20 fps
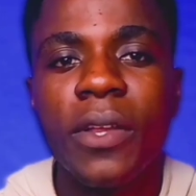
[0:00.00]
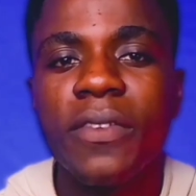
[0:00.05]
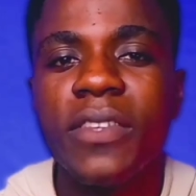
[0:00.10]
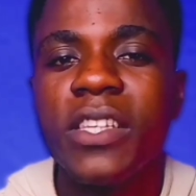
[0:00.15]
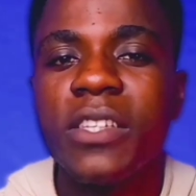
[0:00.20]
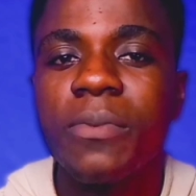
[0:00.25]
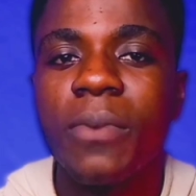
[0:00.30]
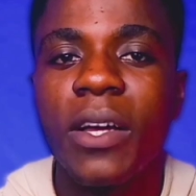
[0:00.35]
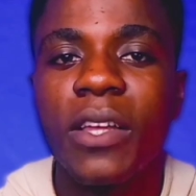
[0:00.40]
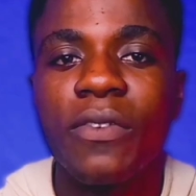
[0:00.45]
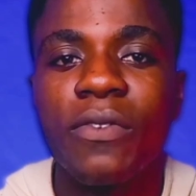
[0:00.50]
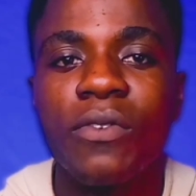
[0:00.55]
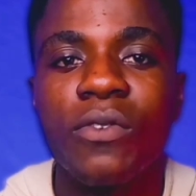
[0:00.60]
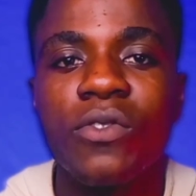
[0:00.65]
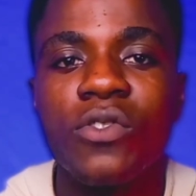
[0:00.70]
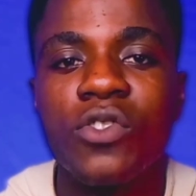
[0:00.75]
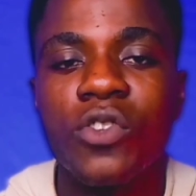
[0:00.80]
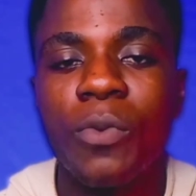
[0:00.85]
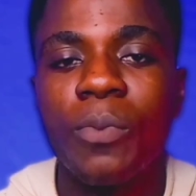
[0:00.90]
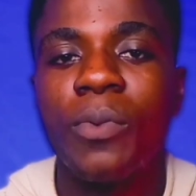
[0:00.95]
Both of these
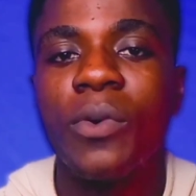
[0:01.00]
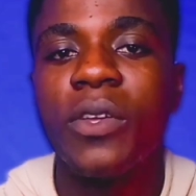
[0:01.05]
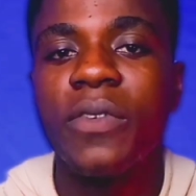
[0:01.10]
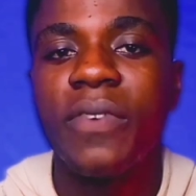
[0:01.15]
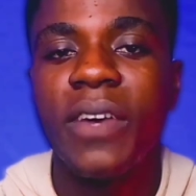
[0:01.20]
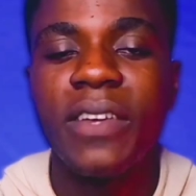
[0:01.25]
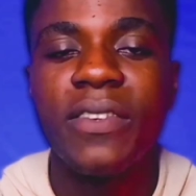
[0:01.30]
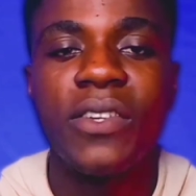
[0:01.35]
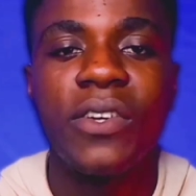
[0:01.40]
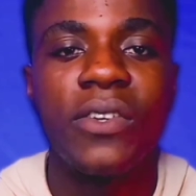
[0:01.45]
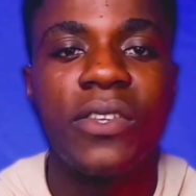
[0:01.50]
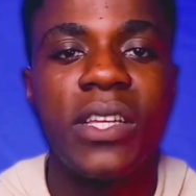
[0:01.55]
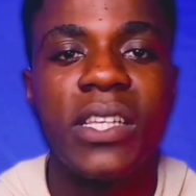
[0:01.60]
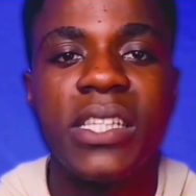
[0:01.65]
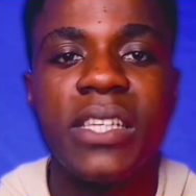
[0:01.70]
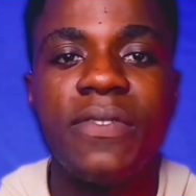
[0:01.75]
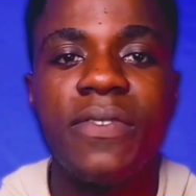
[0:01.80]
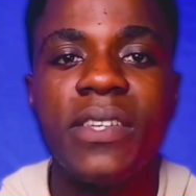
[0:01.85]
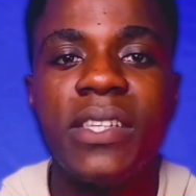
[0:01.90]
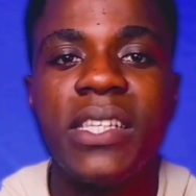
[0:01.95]
smartphones support 5G
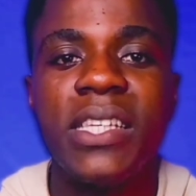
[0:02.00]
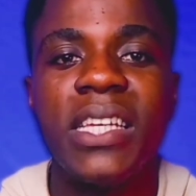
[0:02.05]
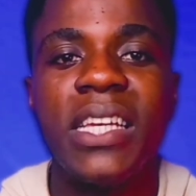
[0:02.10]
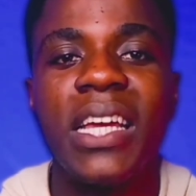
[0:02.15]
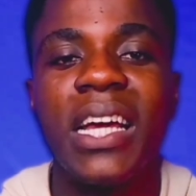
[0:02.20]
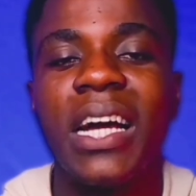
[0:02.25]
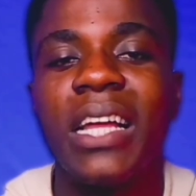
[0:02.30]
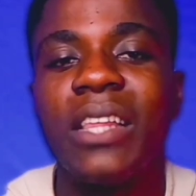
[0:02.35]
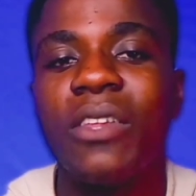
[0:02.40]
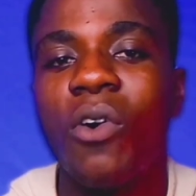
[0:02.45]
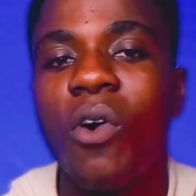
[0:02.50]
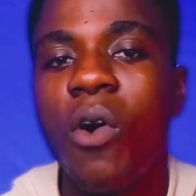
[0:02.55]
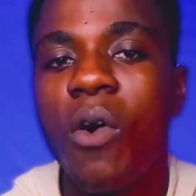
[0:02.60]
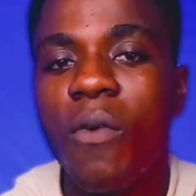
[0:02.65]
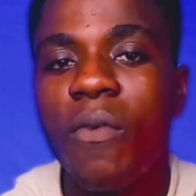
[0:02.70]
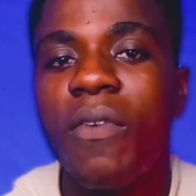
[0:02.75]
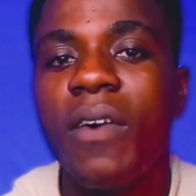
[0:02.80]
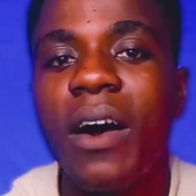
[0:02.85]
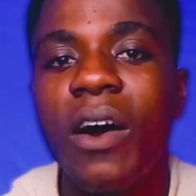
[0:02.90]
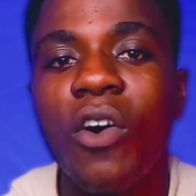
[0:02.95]
connectivity and
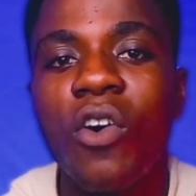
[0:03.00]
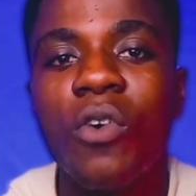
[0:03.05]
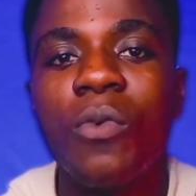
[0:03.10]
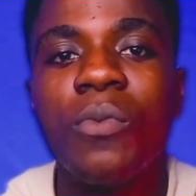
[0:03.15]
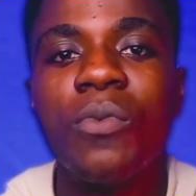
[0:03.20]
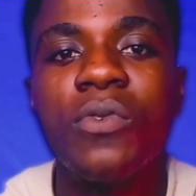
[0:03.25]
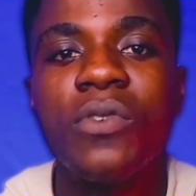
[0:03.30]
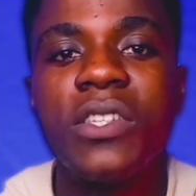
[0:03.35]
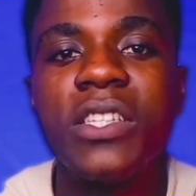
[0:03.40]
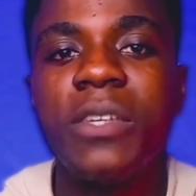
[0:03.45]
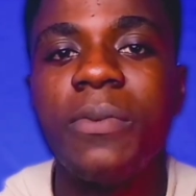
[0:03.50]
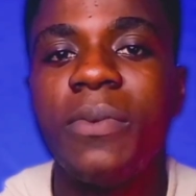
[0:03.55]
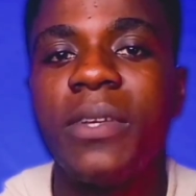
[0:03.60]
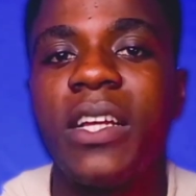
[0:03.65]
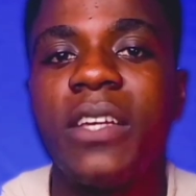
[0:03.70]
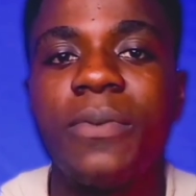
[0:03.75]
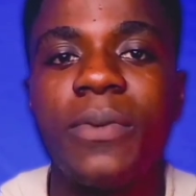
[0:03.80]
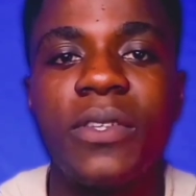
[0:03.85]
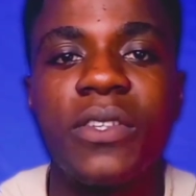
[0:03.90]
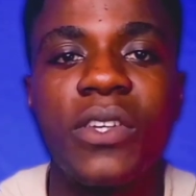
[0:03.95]
offer almost
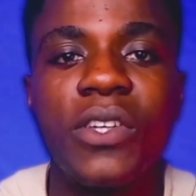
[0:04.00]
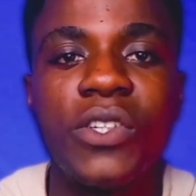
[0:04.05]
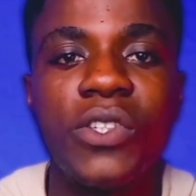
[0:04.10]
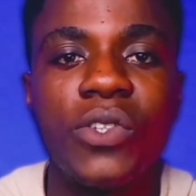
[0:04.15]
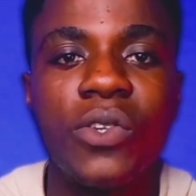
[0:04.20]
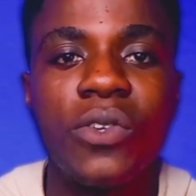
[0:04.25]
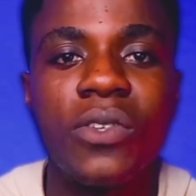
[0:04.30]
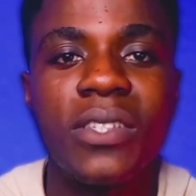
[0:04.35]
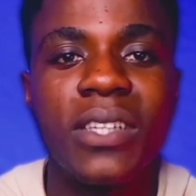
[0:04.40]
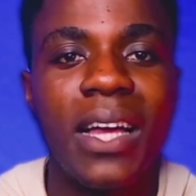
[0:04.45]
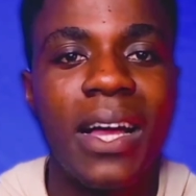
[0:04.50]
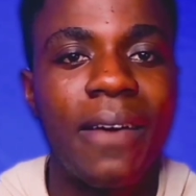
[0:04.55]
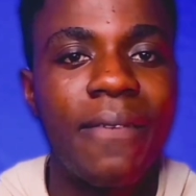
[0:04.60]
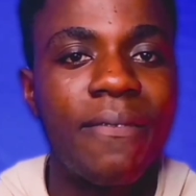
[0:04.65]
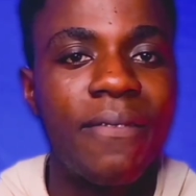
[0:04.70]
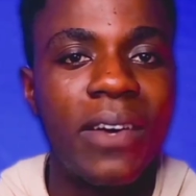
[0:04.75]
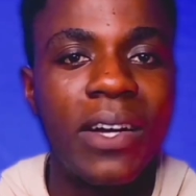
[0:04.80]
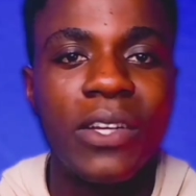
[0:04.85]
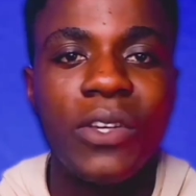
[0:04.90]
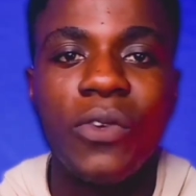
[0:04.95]
similar specifications
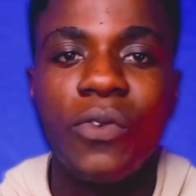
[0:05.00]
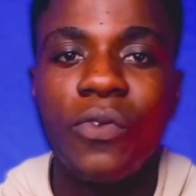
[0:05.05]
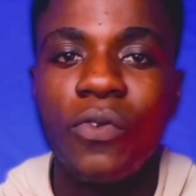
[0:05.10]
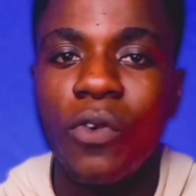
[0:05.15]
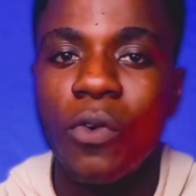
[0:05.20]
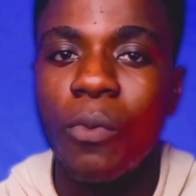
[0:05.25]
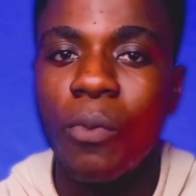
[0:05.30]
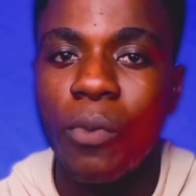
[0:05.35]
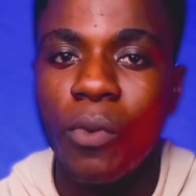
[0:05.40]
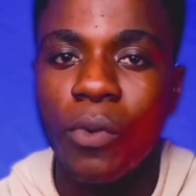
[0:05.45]
and value for